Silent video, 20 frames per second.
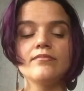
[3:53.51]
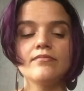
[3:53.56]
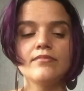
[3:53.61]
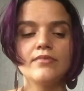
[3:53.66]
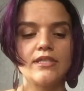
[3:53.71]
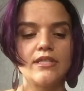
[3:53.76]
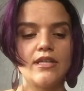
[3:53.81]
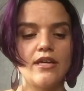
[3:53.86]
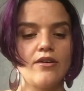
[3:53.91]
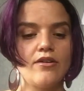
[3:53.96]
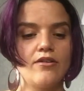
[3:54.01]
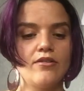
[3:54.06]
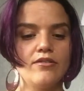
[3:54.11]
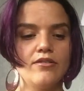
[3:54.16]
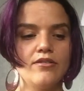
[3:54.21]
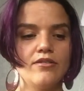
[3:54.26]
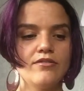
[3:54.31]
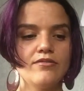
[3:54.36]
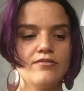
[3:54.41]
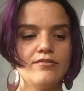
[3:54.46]

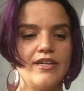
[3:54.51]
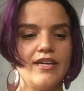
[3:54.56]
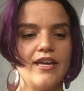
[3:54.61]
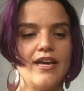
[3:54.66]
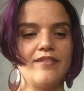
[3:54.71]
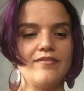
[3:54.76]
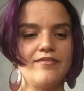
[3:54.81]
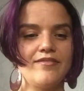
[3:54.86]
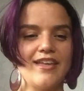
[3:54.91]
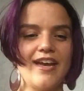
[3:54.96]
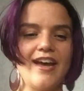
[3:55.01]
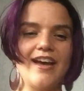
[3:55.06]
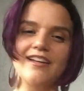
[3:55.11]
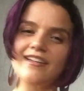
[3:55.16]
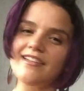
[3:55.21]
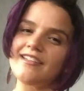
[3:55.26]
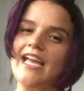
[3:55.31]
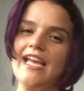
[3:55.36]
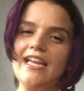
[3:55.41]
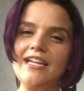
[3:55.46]
So we have that
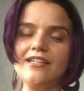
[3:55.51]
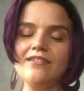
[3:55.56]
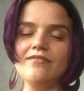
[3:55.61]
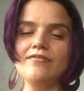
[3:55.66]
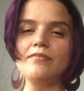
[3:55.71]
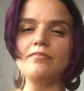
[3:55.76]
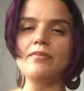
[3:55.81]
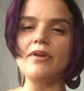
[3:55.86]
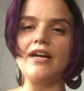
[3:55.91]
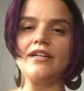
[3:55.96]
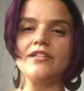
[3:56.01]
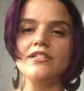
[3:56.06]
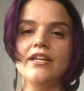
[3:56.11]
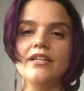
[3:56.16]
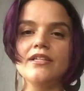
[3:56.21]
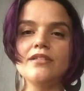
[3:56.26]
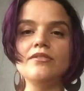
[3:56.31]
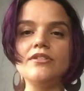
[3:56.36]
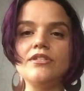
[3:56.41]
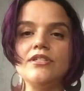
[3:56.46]
end of the
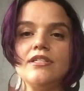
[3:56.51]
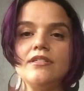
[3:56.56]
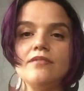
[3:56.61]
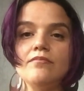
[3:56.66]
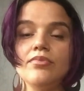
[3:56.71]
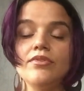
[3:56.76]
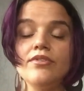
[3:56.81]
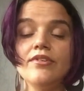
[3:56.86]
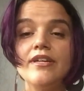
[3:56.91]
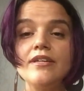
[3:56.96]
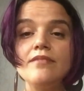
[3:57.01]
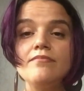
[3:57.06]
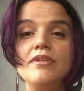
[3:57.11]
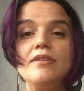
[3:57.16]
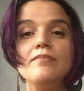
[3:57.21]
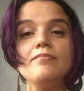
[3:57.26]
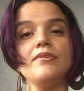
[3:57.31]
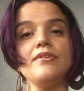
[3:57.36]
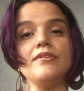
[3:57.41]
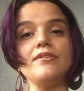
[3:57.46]
project, which is employing
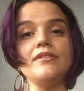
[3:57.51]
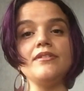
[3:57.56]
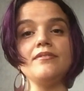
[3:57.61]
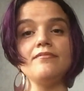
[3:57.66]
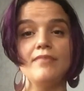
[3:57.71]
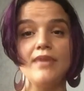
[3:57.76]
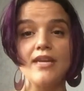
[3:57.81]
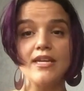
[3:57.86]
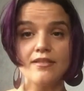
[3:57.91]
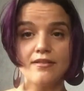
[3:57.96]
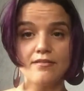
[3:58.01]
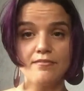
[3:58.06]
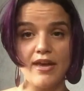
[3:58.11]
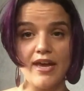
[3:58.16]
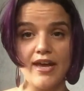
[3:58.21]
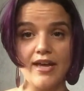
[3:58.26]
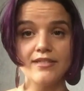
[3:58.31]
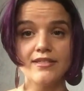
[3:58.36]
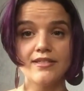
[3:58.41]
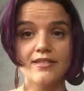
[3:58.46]
people to make the
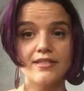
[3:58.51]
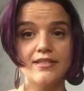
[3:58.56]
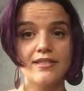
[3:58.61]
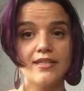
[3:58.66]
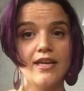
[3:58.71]
masks,